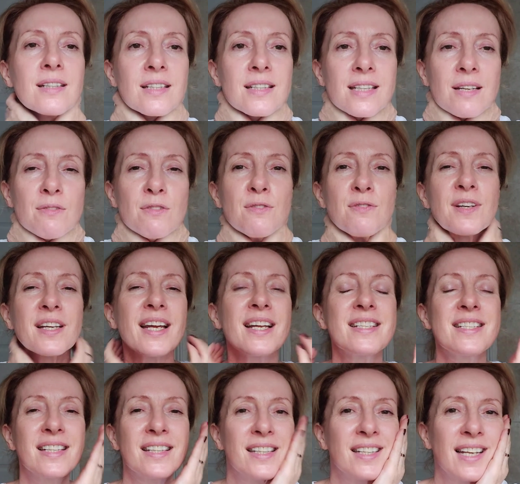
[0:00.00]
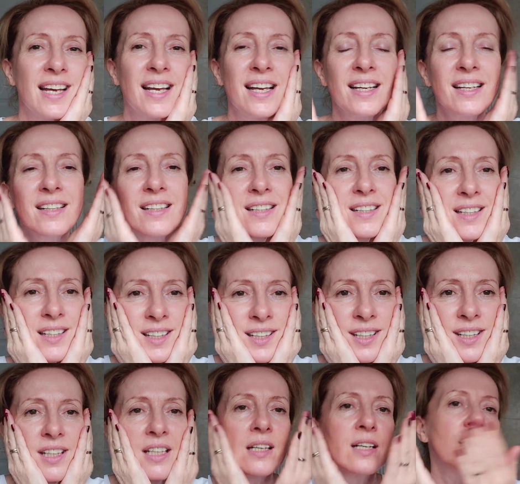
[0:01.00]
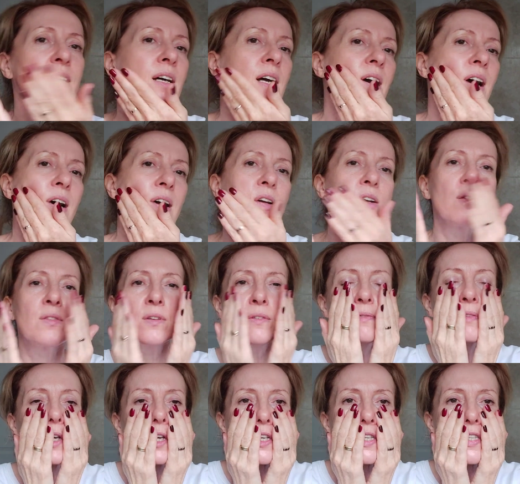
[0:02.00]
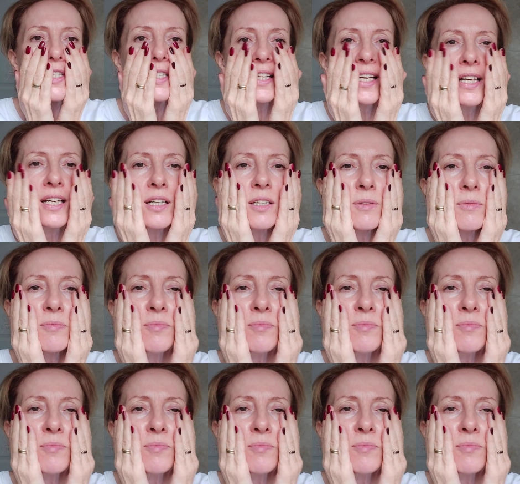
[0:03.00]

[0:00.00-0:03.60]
never forgetting the neck, and on the face there.